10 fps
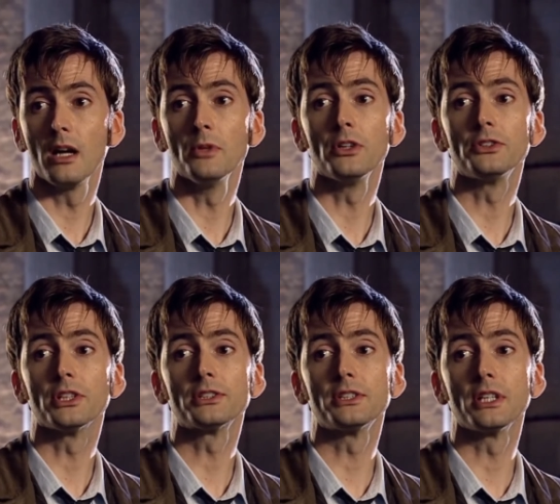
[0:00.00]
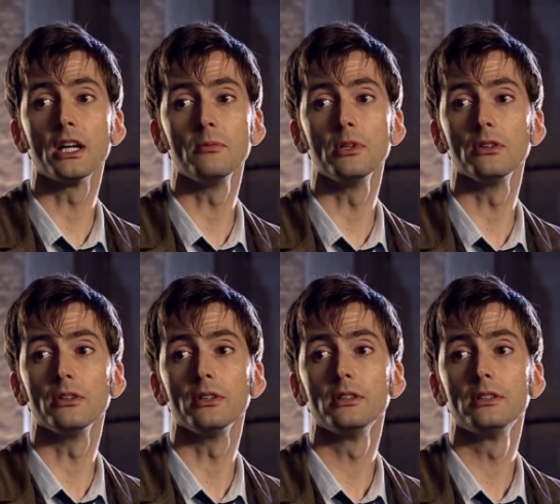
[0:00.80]
I'm not just Maybe a time i
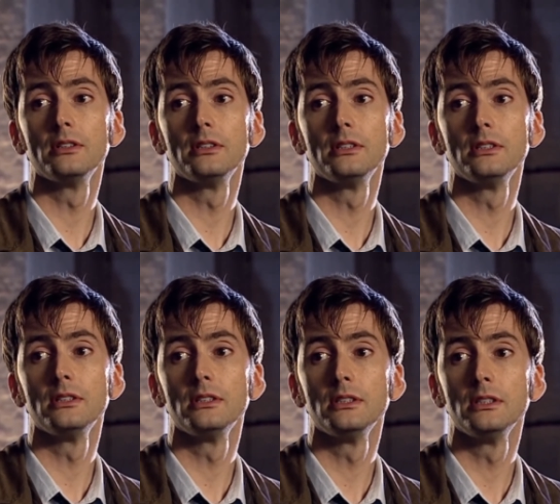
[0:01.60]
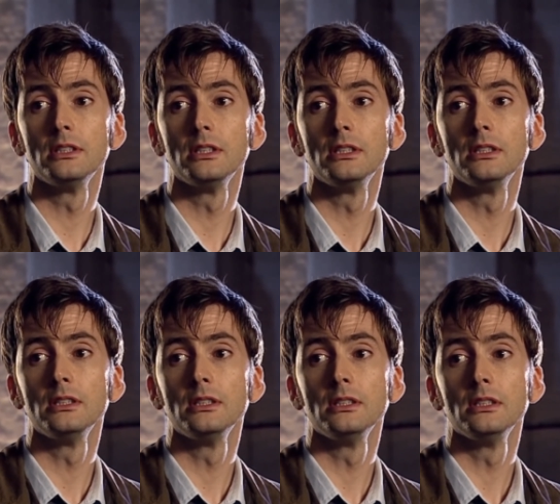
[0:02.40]
adjust to
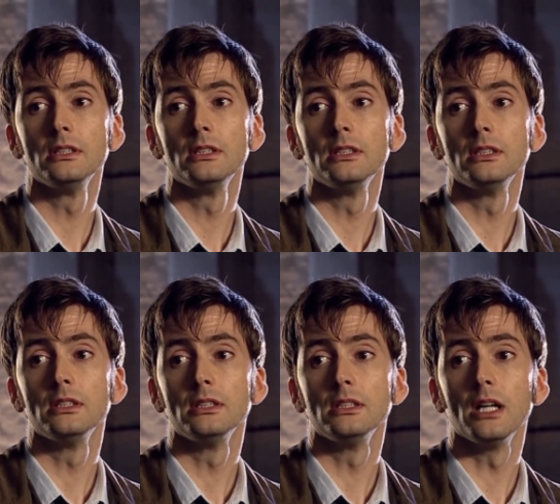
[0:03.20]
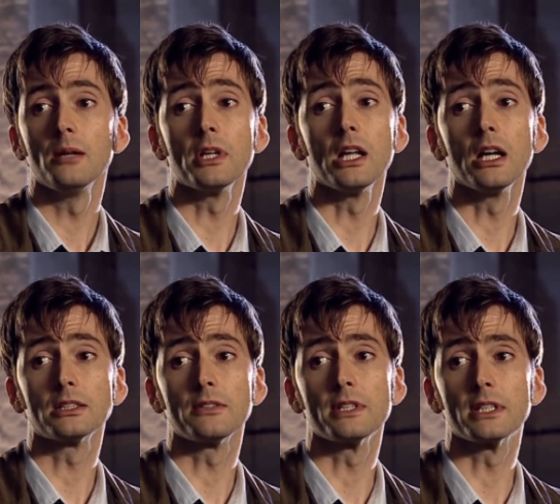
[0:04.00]
adjusting together. I'm the
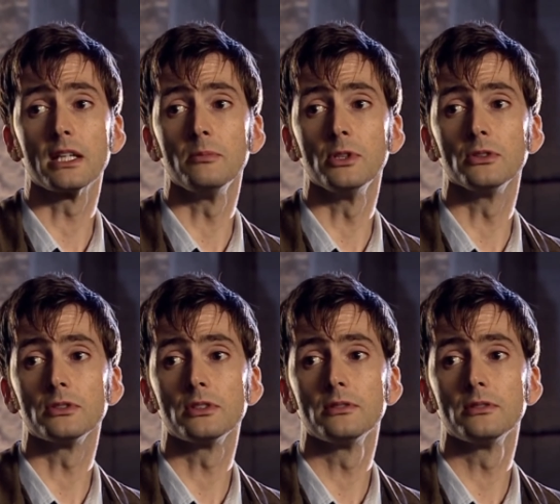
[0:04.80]
last of the time lords.